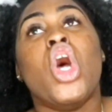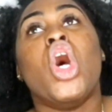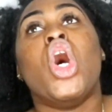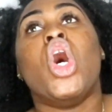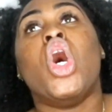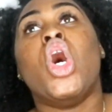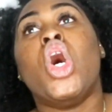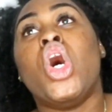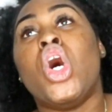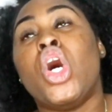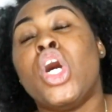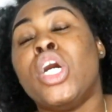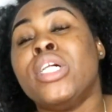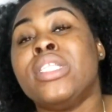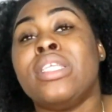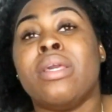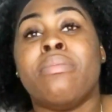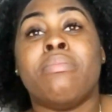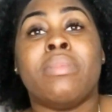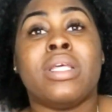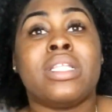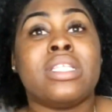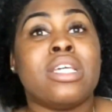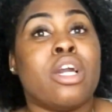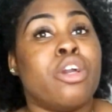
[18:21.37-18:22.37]
or they
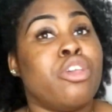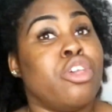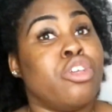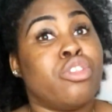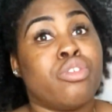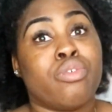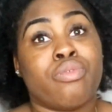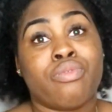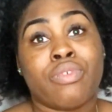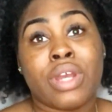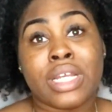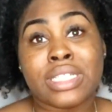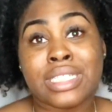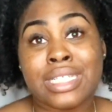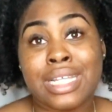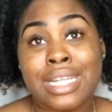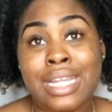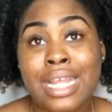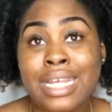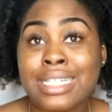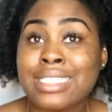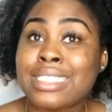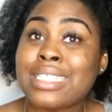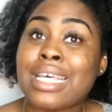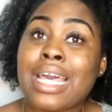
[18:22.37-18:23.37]
may tell you to write a
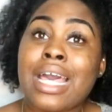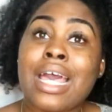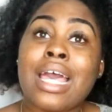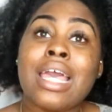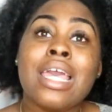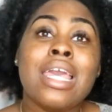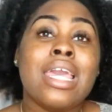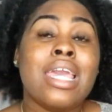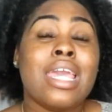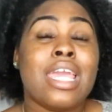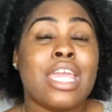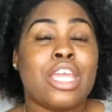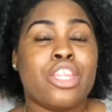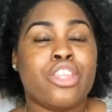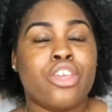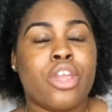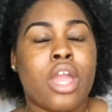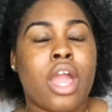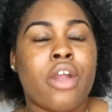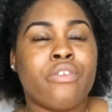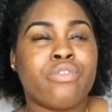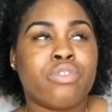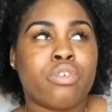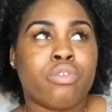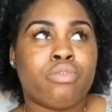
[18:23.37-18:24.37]
letter and you
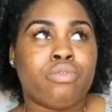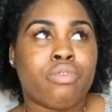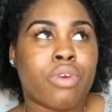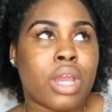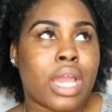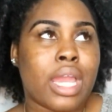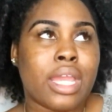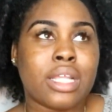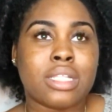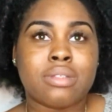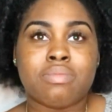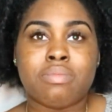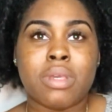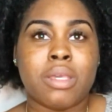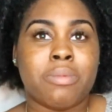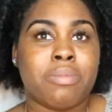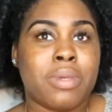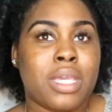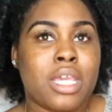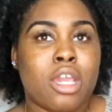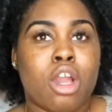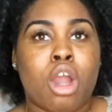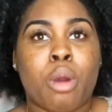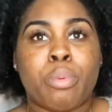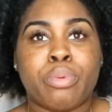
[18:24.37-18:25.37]
have to write
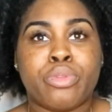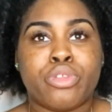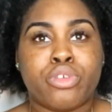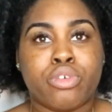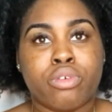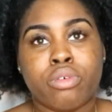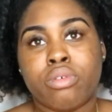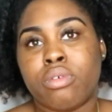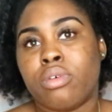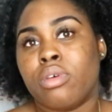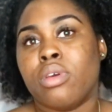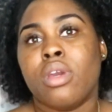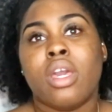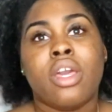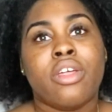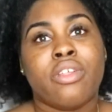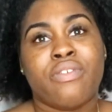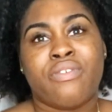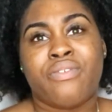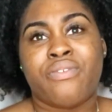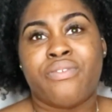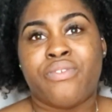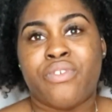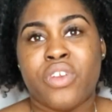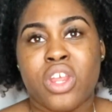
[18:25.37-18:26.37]
maybe up to
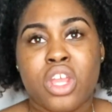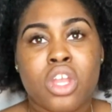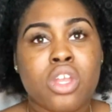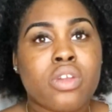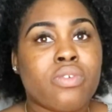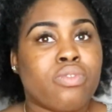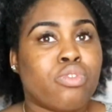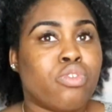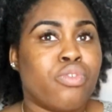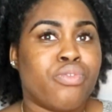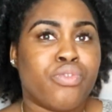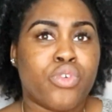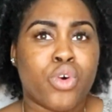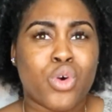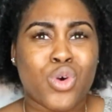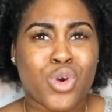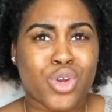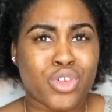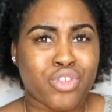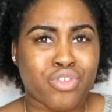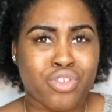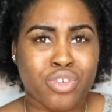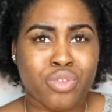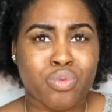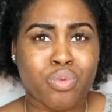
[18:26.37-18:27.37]
300 to
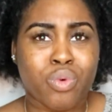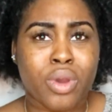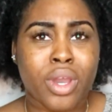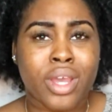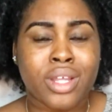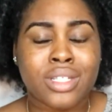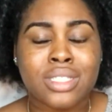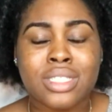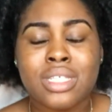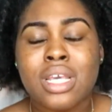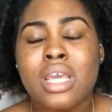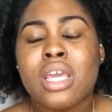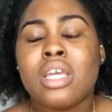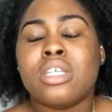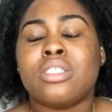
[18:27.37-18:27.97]
400 words.